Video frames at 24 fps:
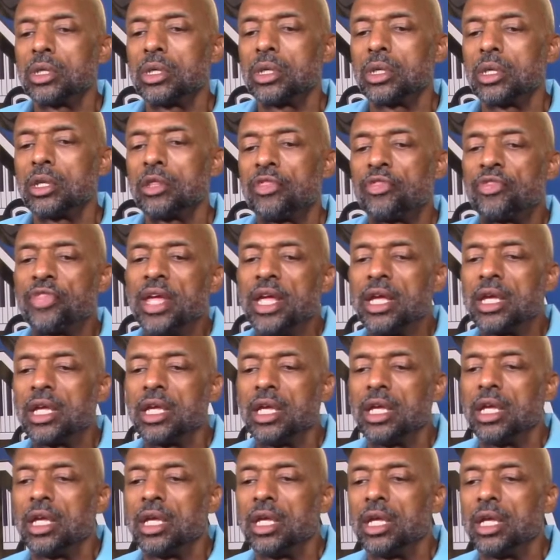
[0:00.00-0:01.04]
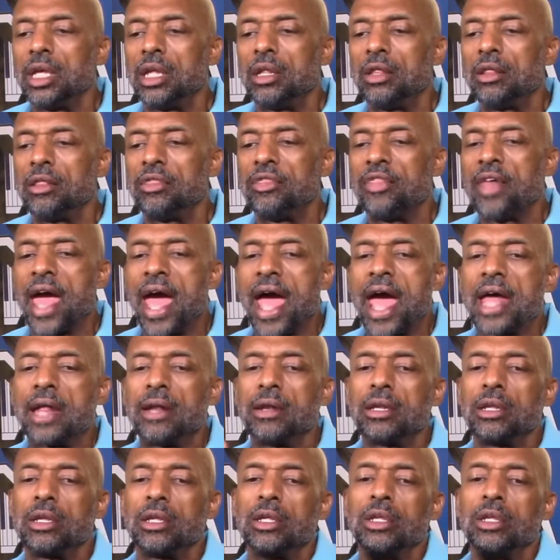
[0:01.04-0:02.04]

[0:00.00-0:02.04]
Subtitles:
think that